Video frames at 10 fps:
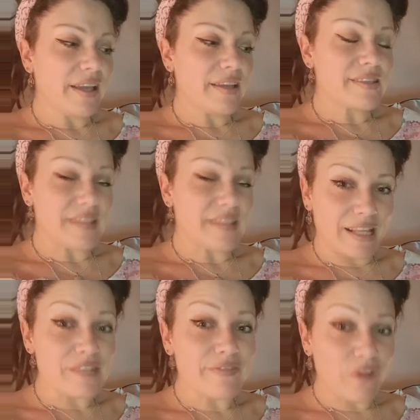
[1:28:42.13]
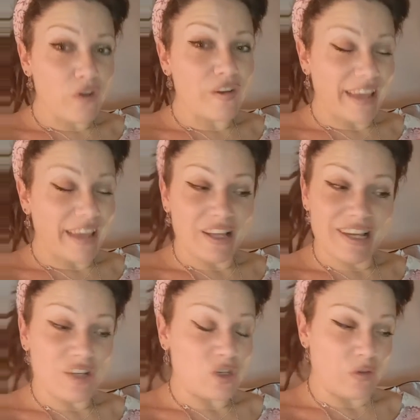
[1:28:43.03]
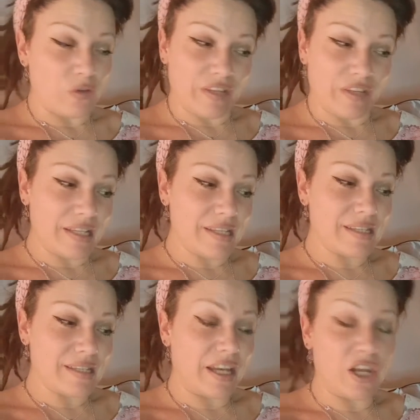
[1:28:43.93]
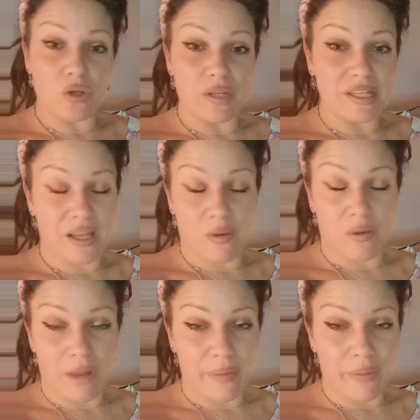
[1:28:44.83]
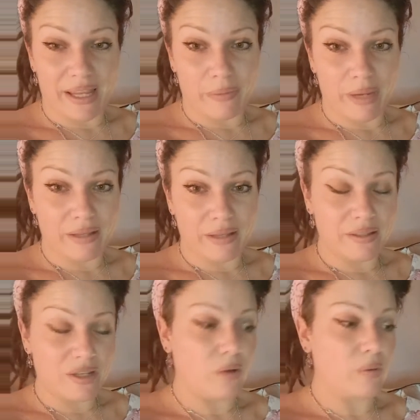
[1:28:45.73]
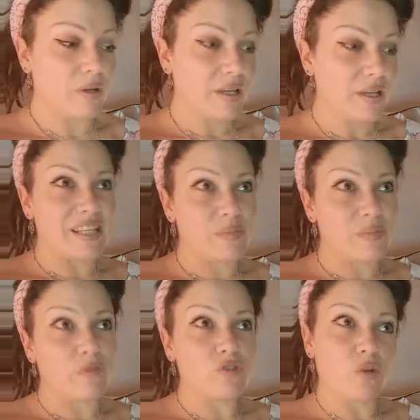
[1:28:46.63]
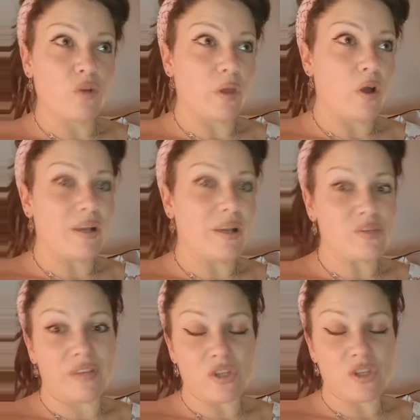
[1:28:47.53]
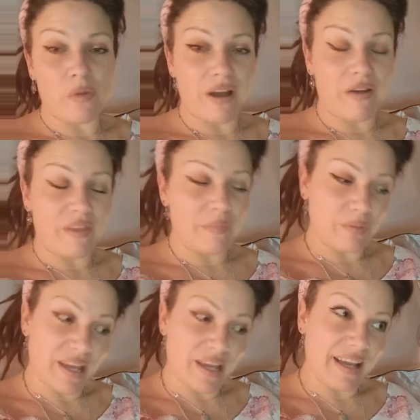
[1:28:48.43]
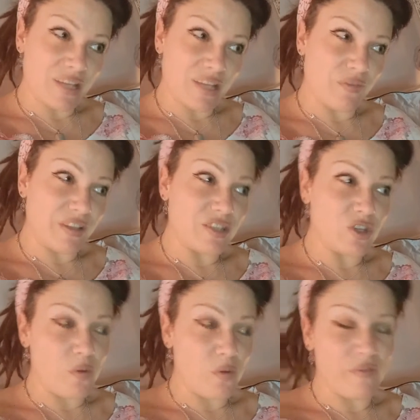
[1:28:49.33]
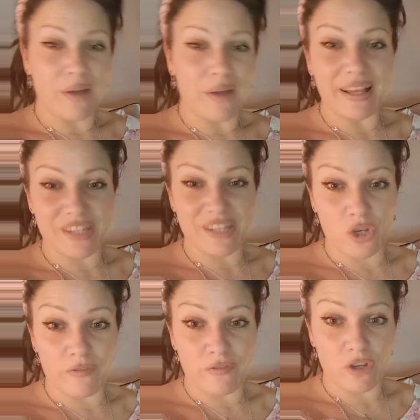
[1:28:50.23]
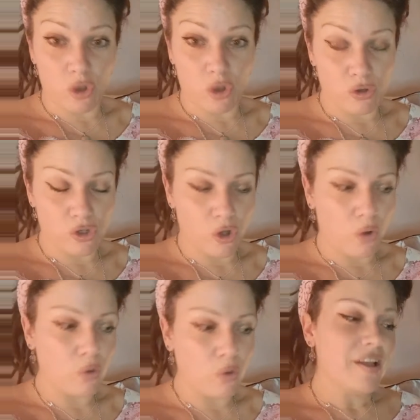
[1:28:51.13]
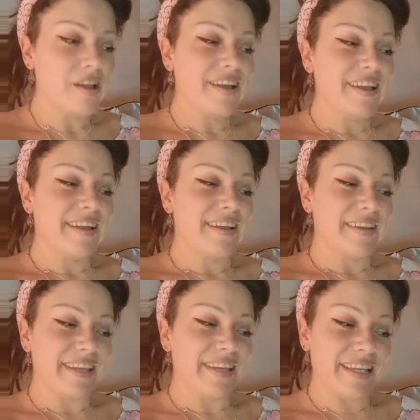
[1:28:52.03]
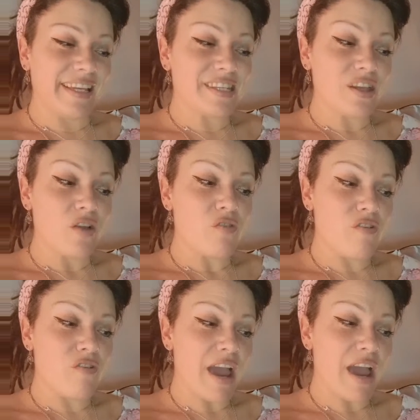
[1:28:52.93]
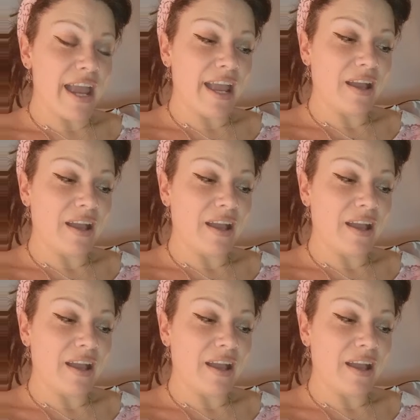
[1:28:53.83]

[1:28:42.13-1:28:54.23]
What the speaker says: stands for, again, because I just love this, and I knew this a while back anyway, you know, as above, so without, and then people say as within, so without, as the universe, so the soul. Israel,